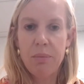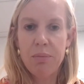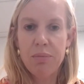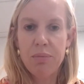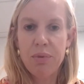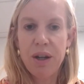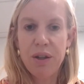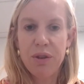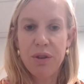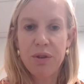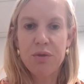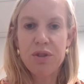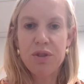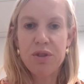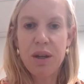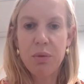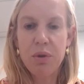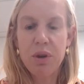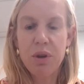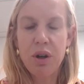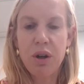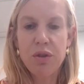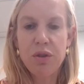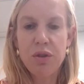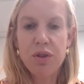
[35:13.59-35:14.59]
breakthroughs that
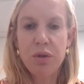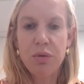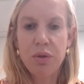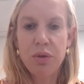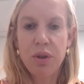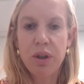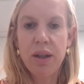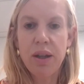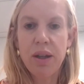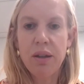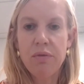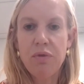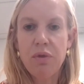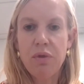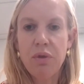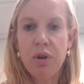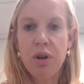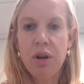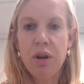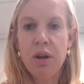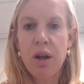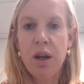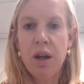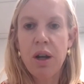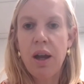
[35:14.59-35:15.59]
we're also looking
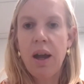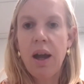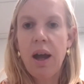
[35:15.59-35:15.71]
for.